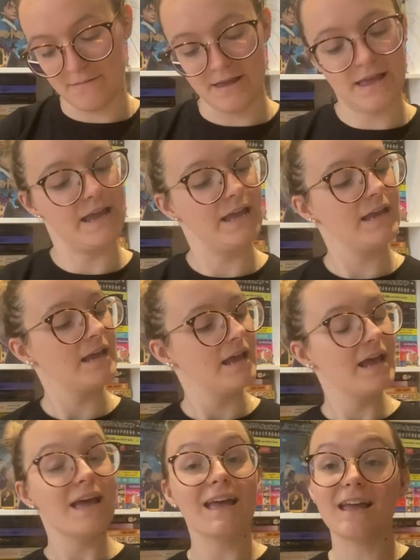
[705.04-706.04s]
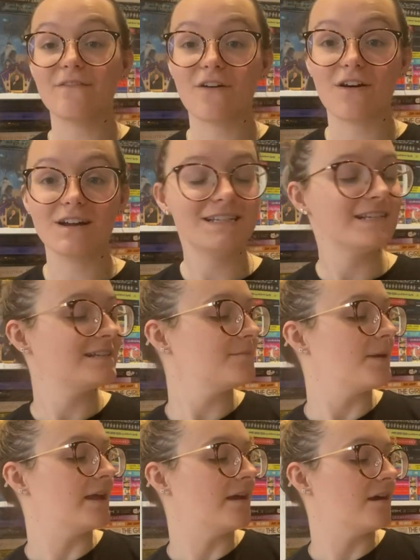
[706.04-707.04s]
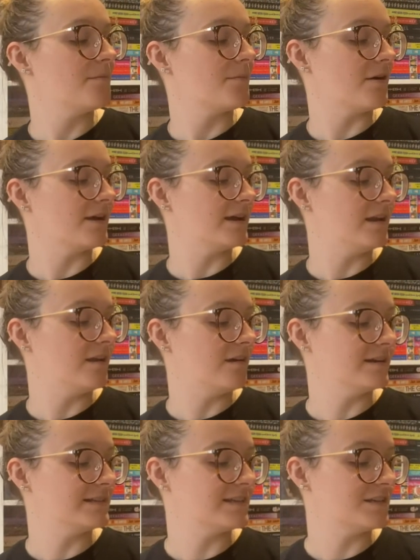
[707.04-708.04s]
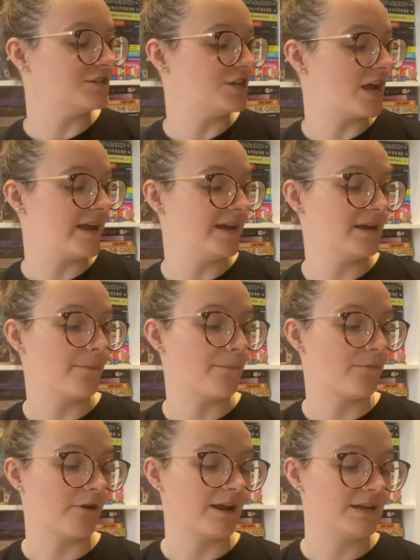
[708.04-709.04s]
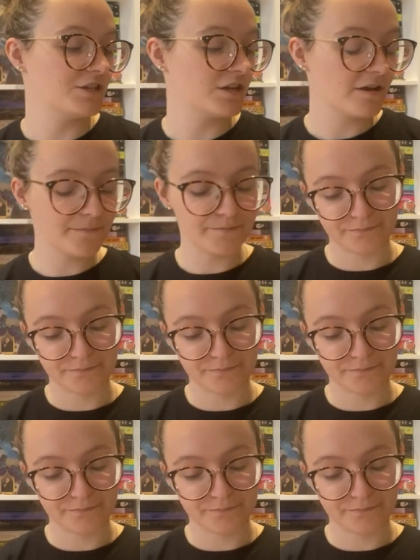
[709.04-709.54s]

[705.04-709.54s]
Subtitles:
me If I Disappear by Eliza Jane Brazier.